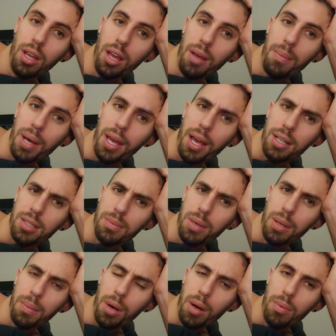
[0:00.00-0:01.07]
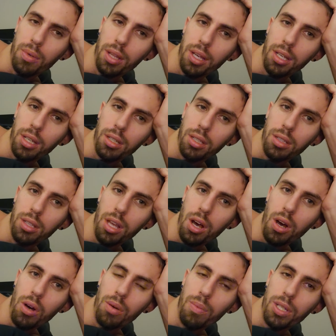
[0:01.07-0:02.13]
And my ex and my mom were like,
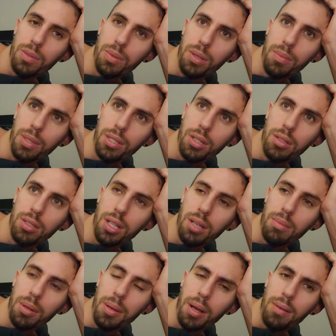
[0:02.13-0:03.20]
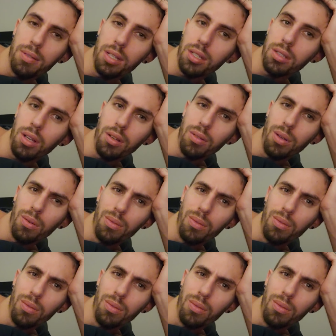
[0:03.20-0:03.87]
"Oh, it must be a misunderstanding." But I was like, "No,